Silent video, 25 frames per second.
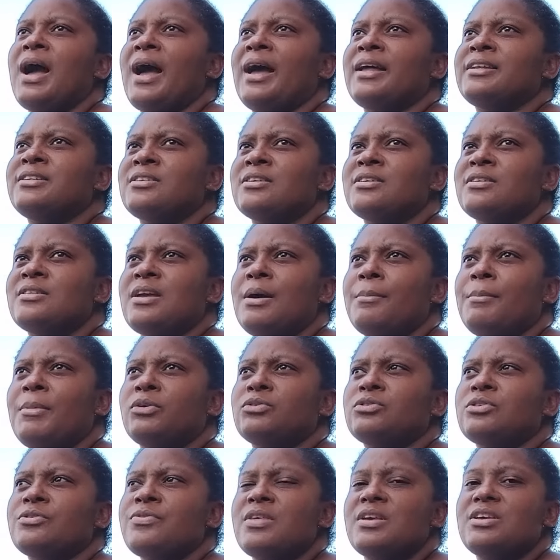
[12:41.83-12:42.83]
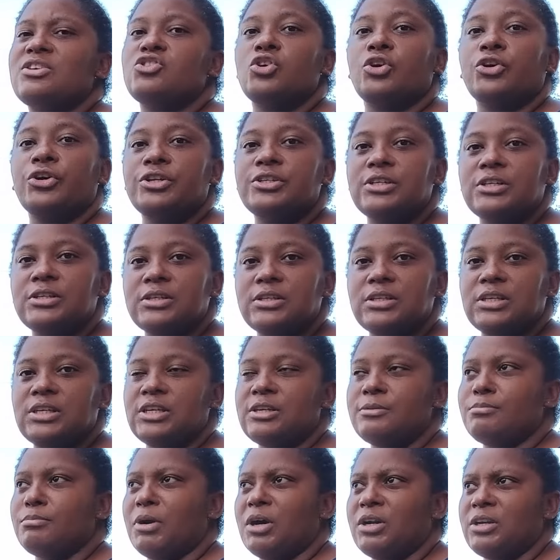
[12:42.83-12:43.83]
and the amount of things you're going to
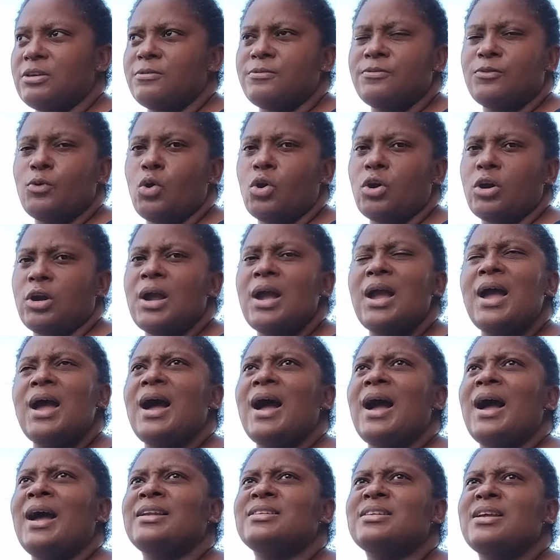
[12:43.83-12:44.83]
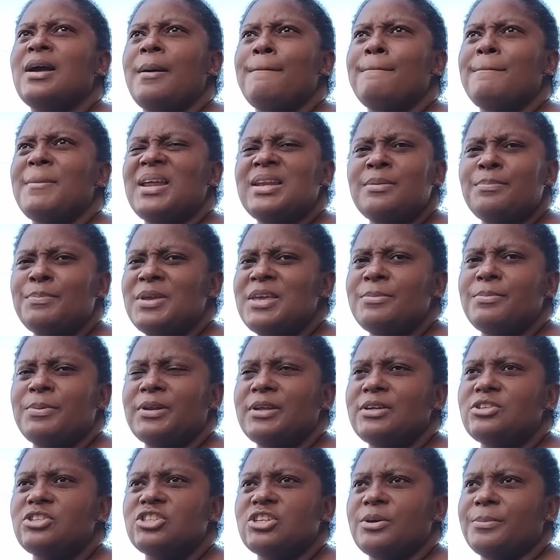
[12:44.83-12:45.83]
need money for? And many
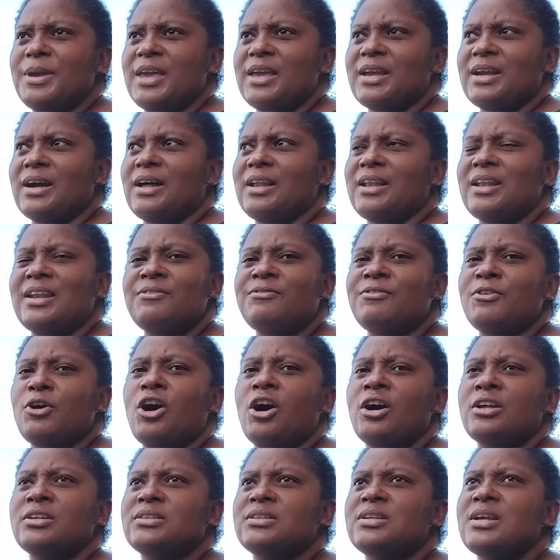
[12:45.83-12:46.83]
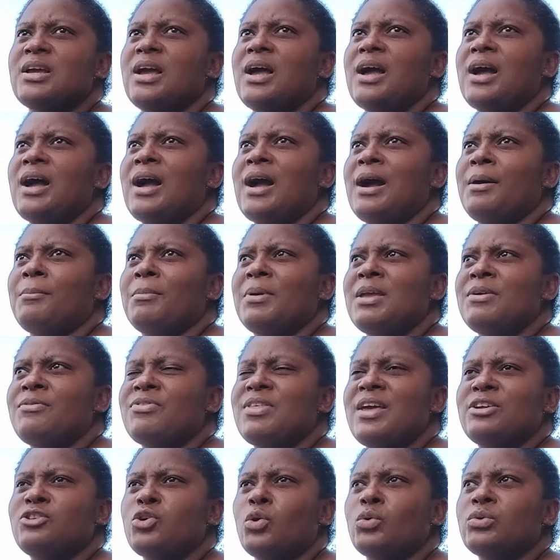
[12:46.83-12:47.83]
people in Jamaica live on,
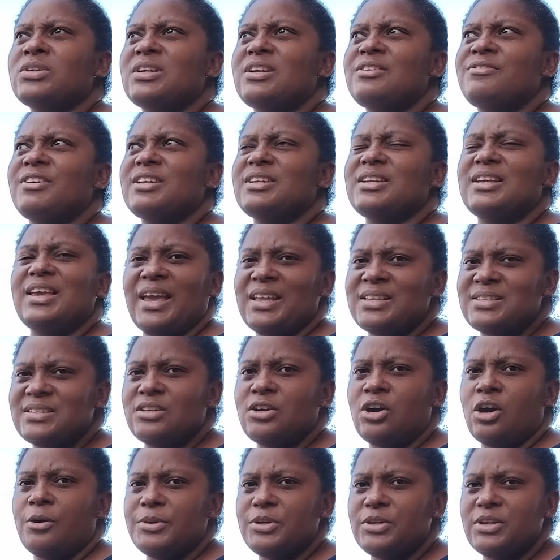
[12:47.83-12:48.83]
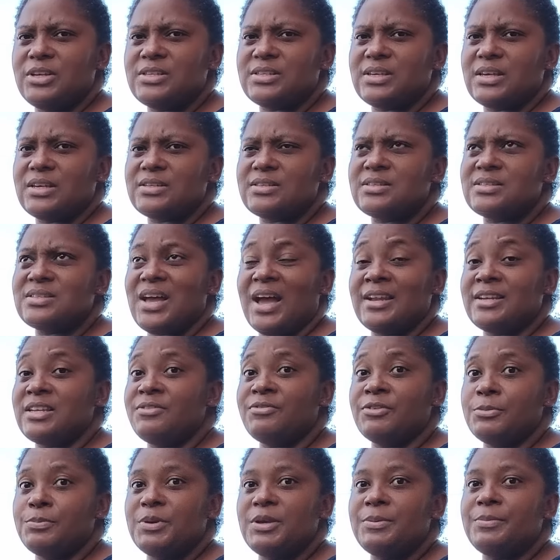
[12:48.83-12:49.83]
if they don't live in gated communities, and
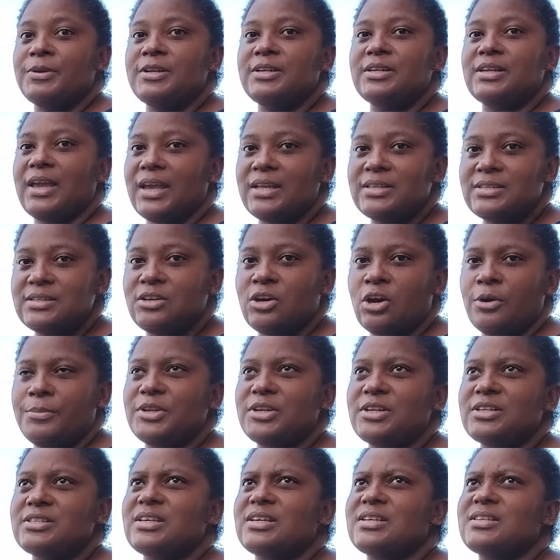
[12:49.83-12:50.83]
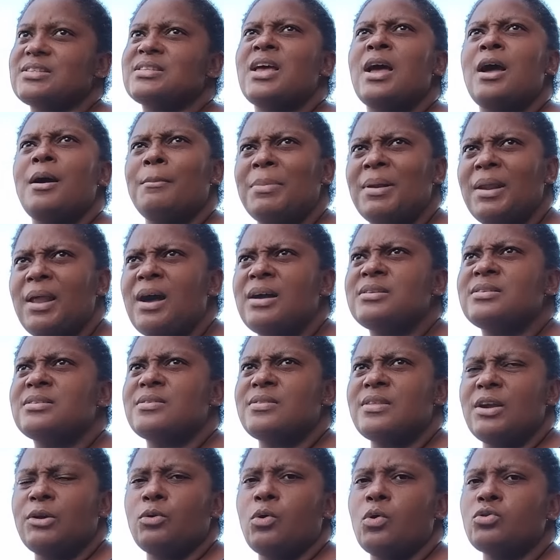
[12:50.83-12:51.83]
even people in gated communities
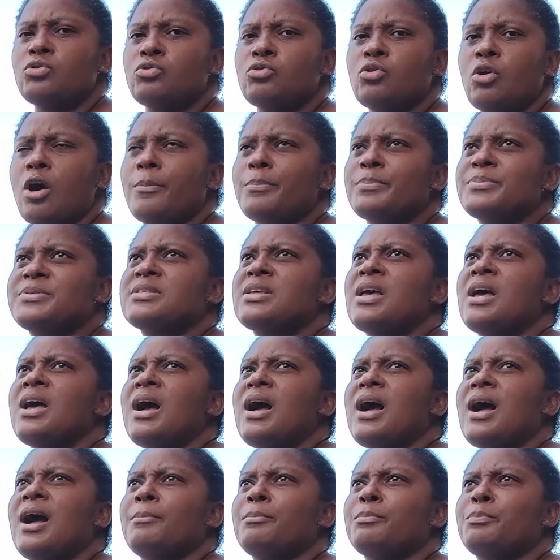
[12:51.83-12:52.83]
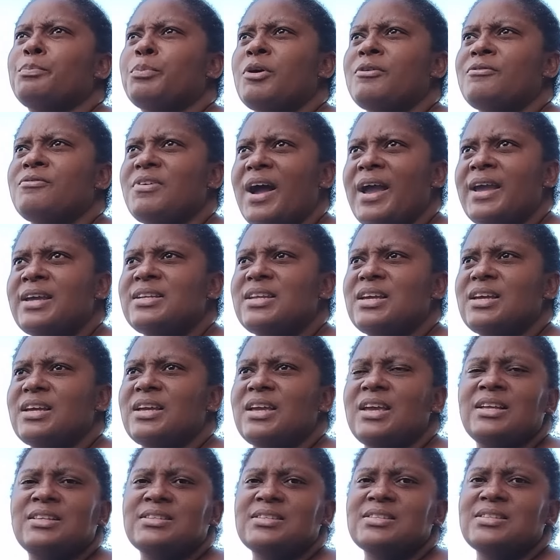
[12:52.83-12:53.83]
plant their own crops,
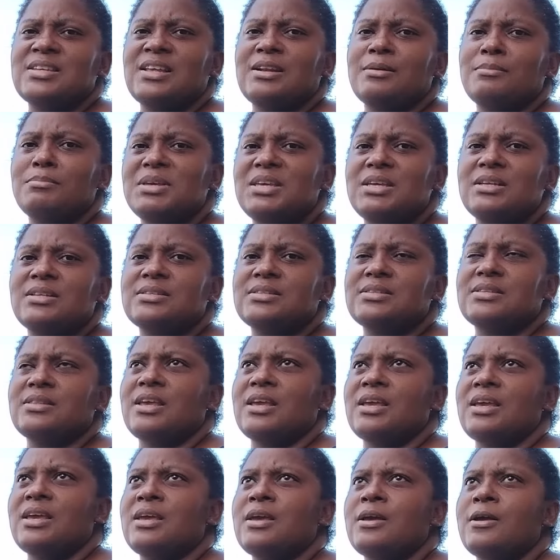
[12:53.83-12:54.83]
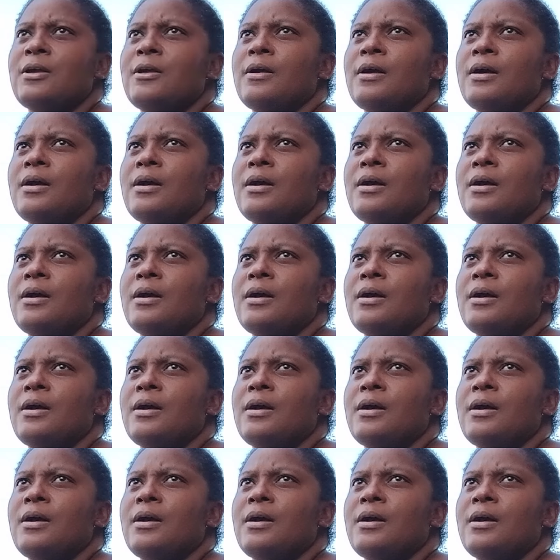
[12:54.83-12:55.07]
providing it still meets the